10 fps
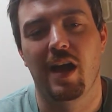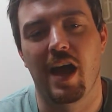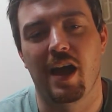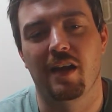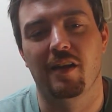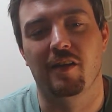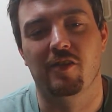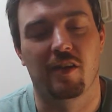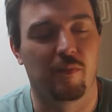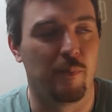and
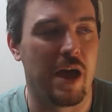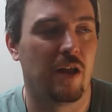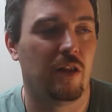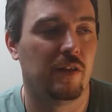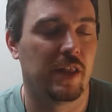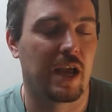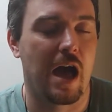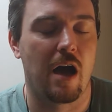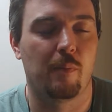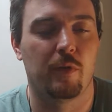it's Mel and the
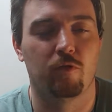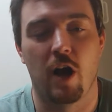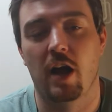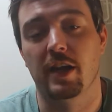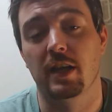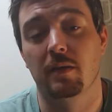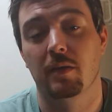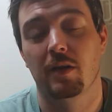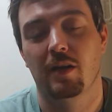cop and Ronnie